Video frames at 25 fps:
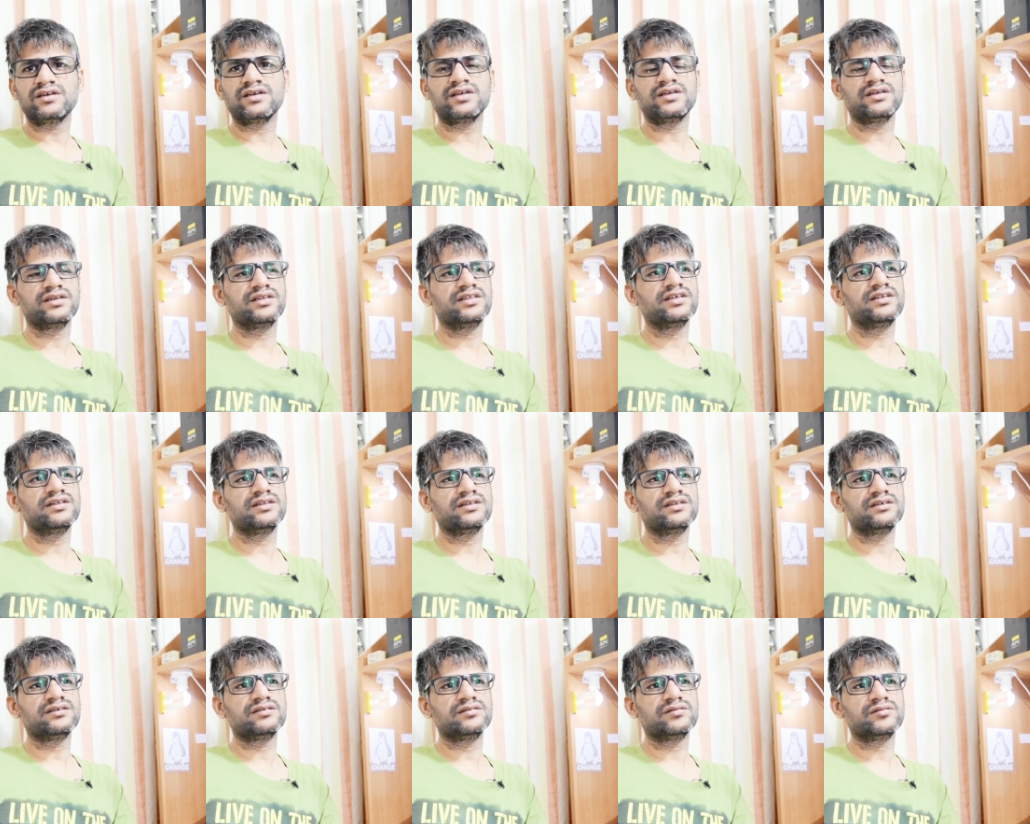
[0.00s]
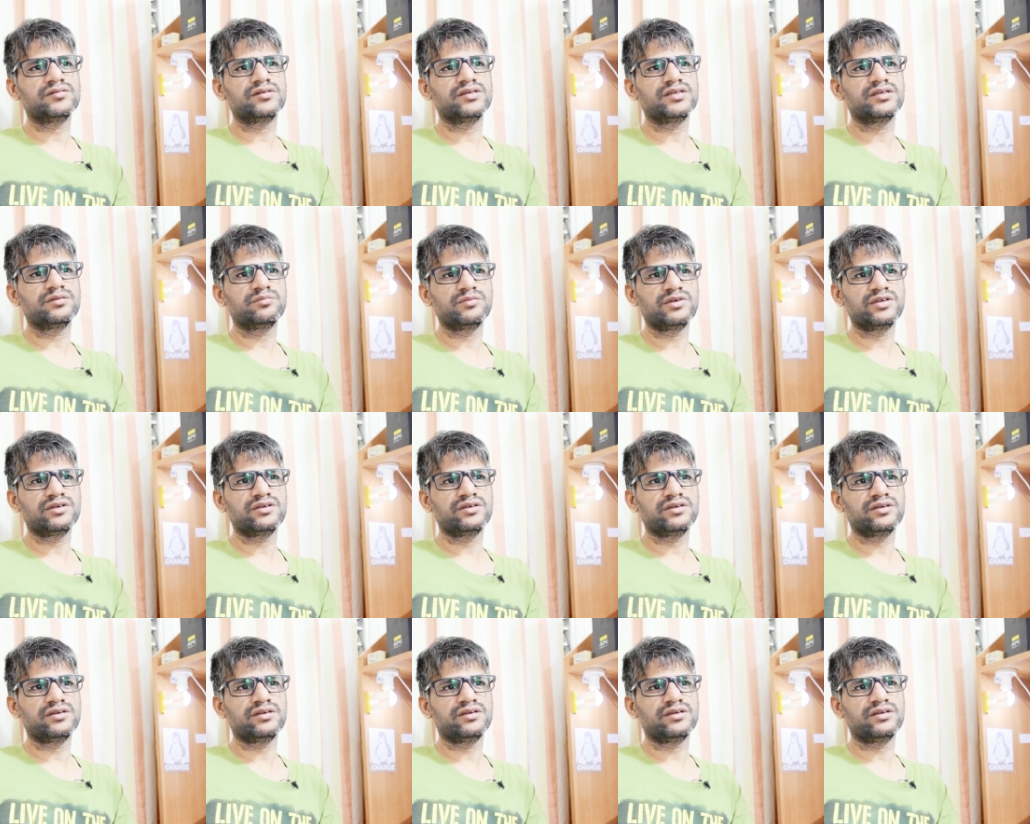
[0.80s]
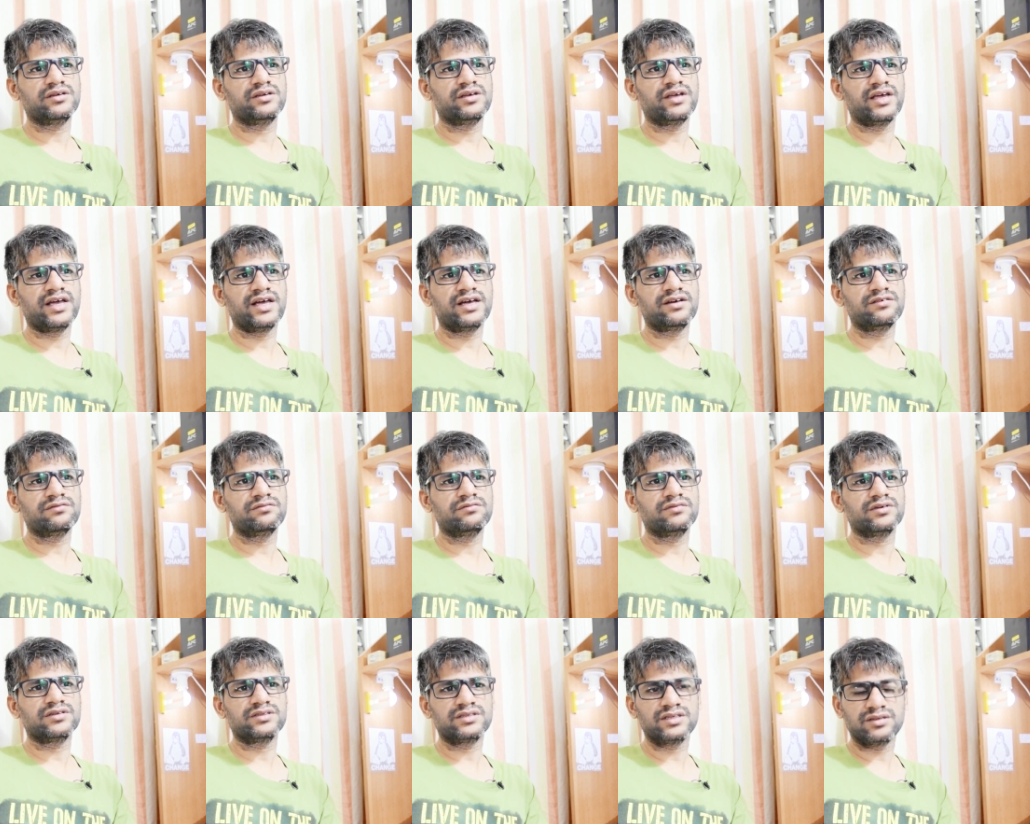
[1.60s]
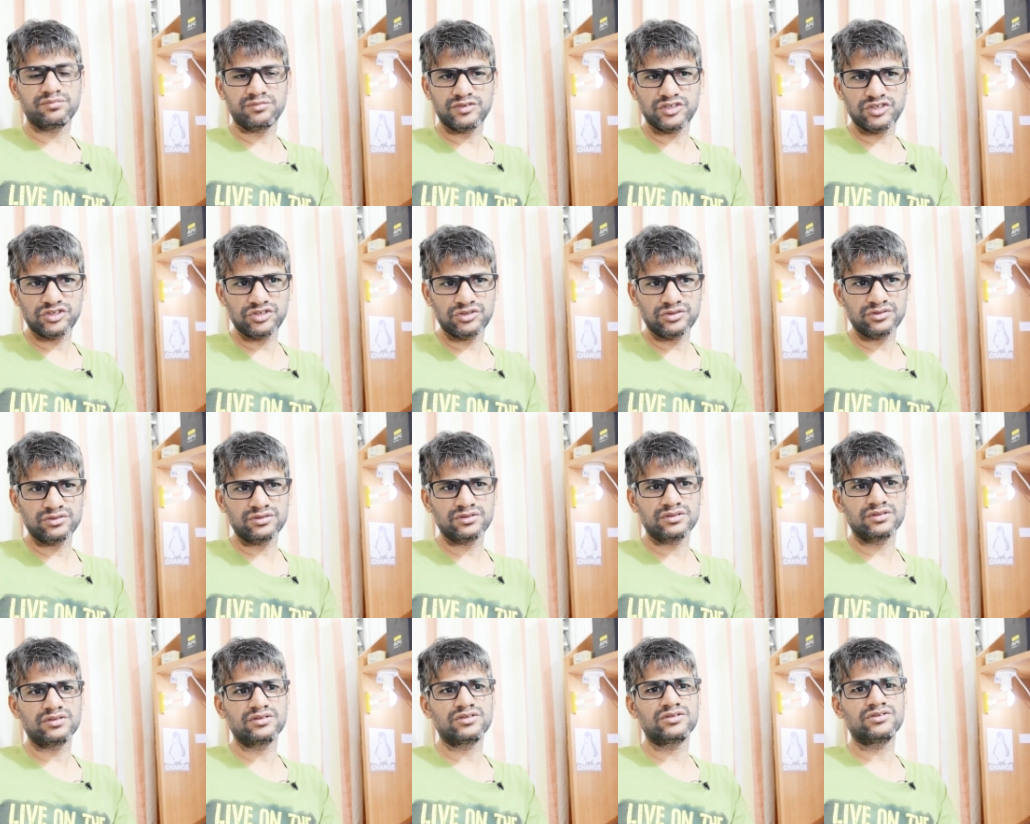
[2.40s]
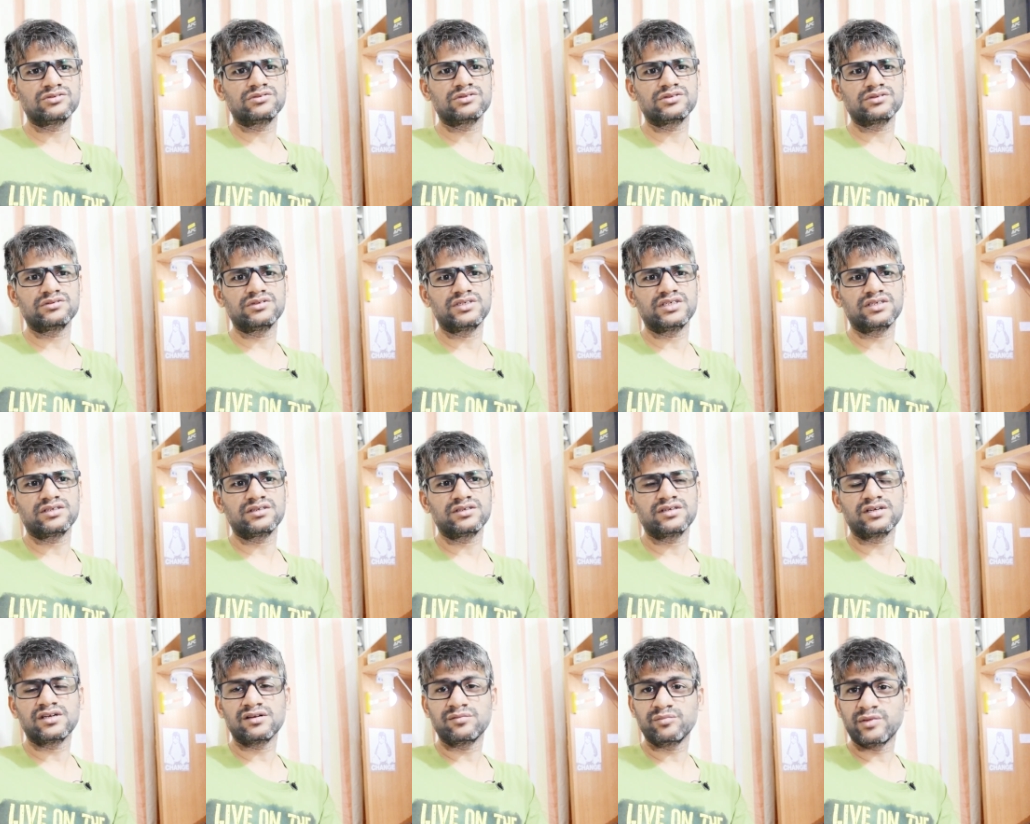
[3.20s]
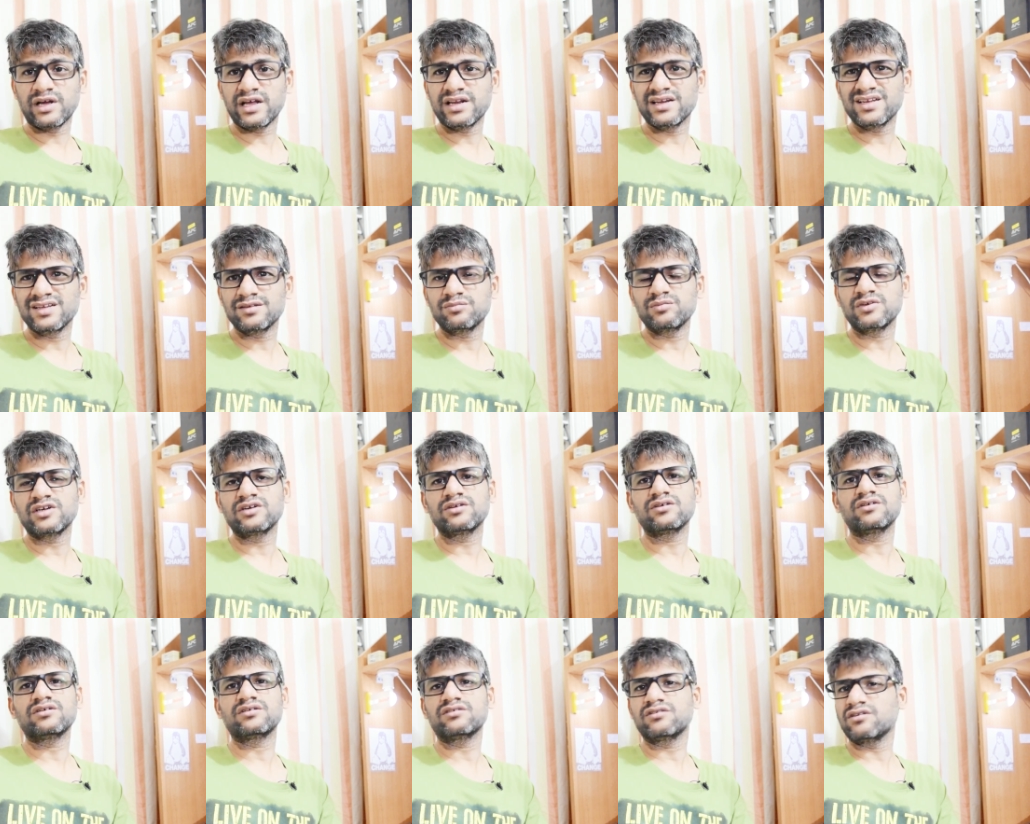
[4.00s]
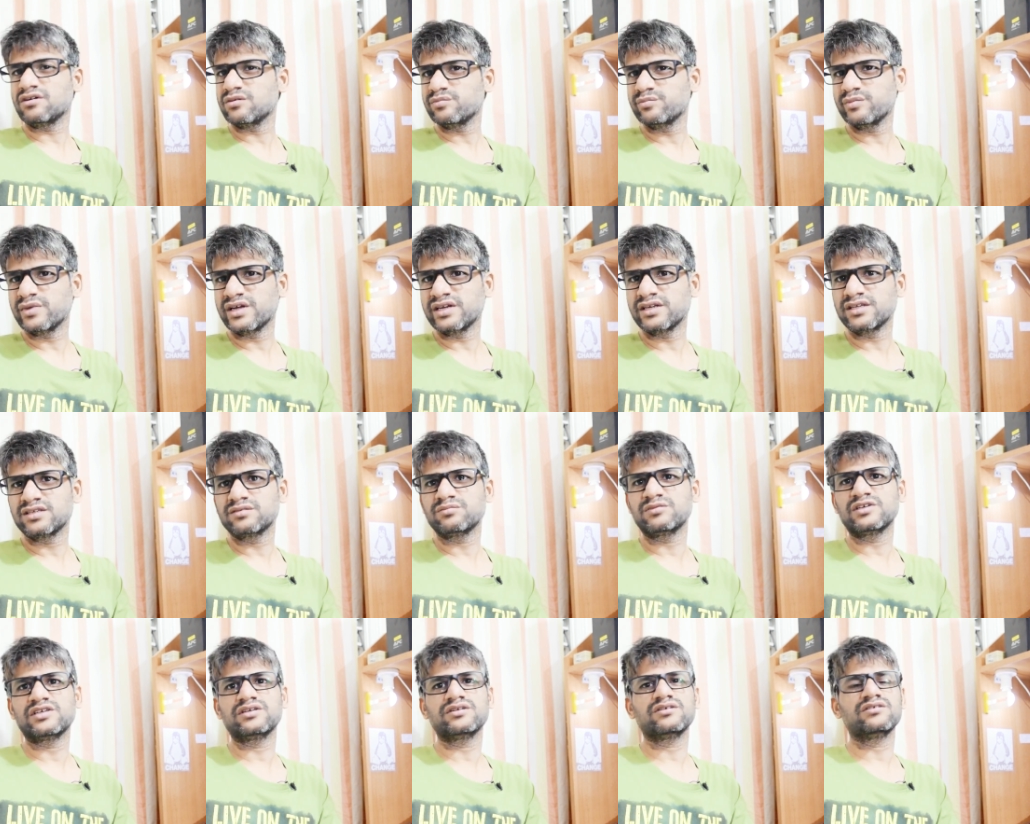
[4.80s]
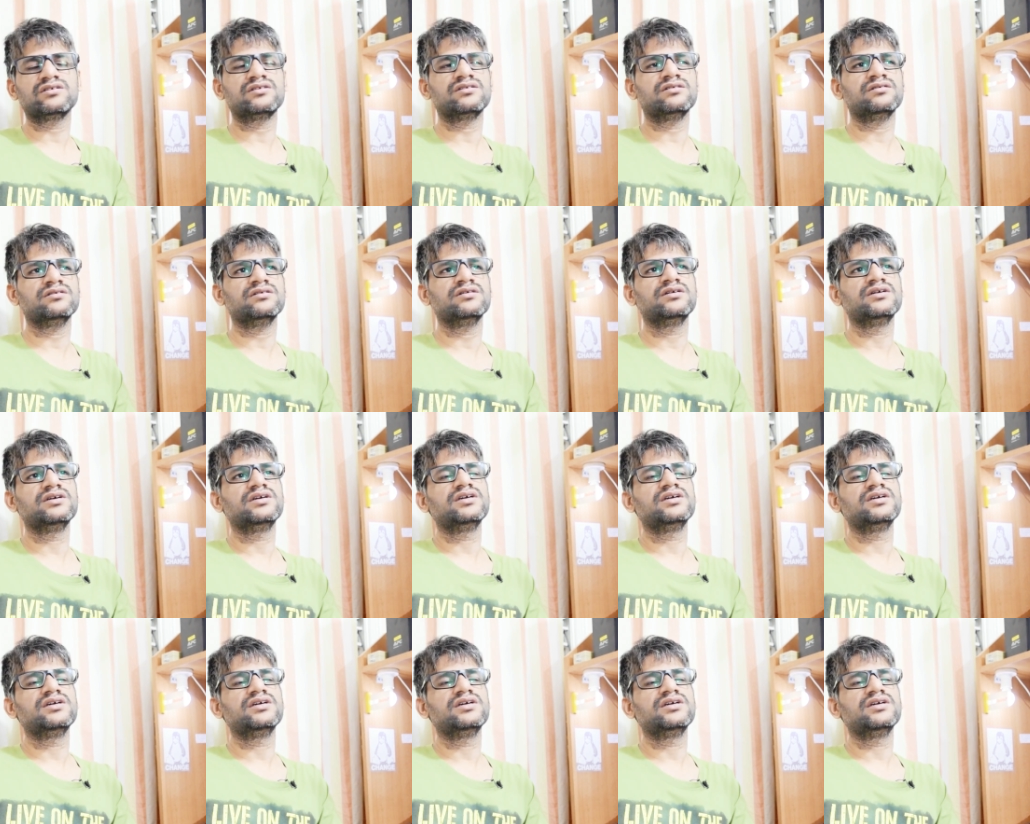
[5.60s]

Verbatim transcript: and then uh, it may have uh, some issues due to internal management or top management or